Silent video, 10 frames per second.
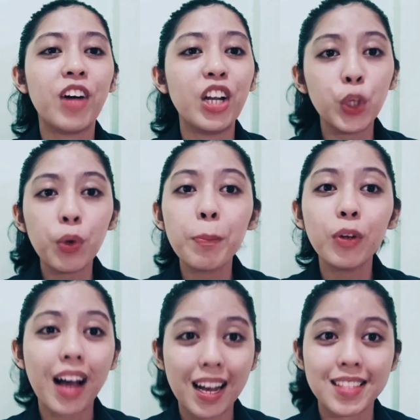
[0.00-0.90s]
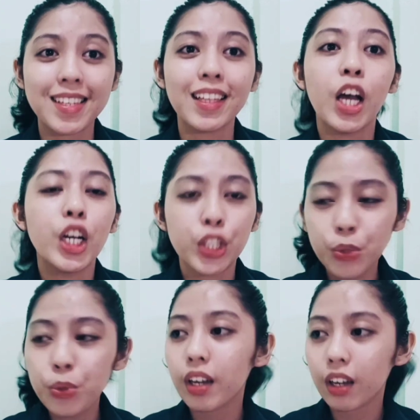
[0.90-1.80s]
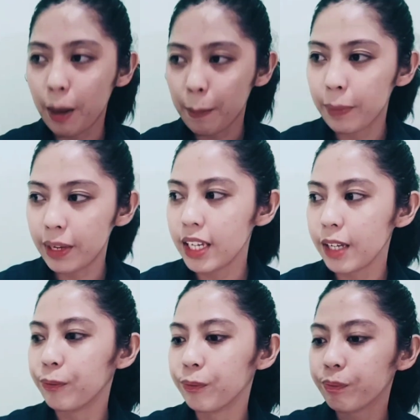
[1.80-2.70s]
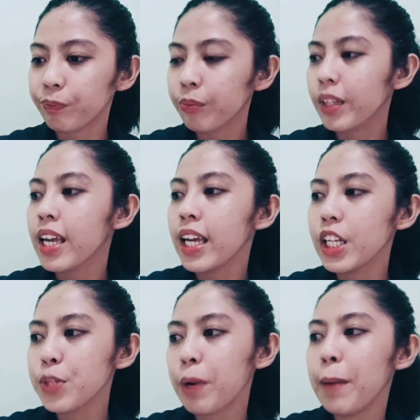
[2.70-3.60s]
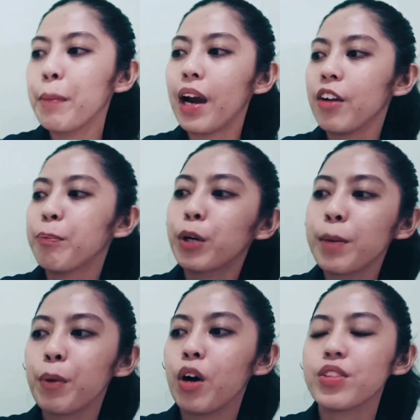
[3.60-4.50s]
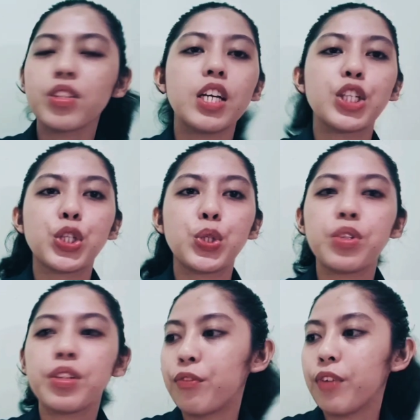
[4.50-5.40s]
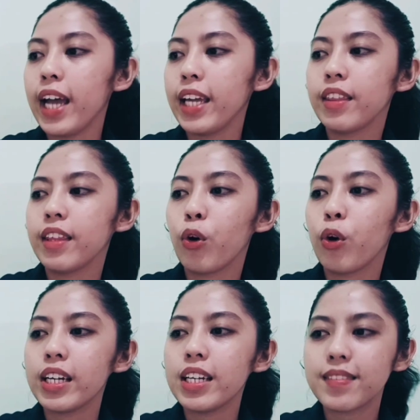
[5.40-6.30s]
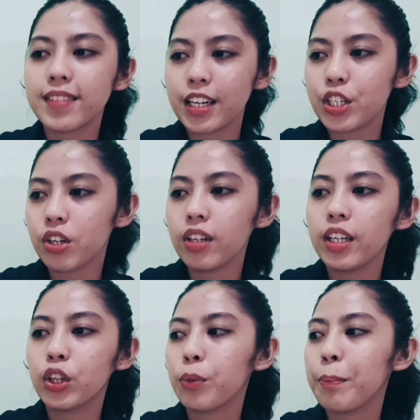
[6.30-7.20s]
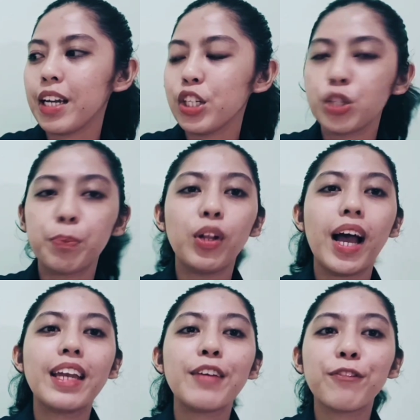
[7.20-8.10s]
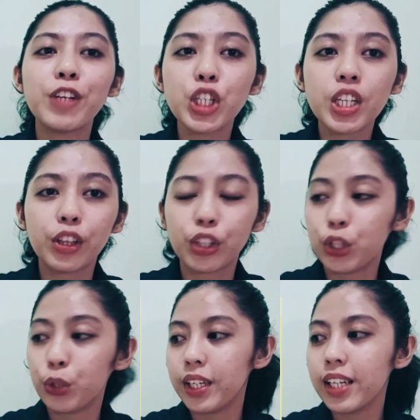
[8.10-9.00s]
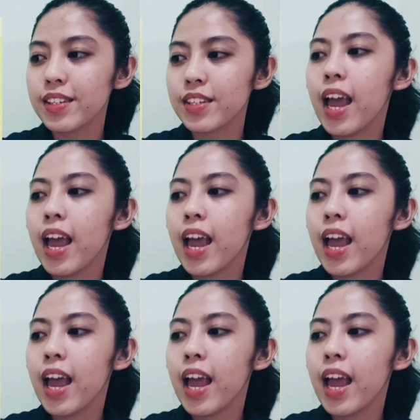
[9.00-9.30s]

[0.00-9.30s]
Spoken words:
valuable asset to the company. Its primary purpose is to divide the organization into manageable and efficient units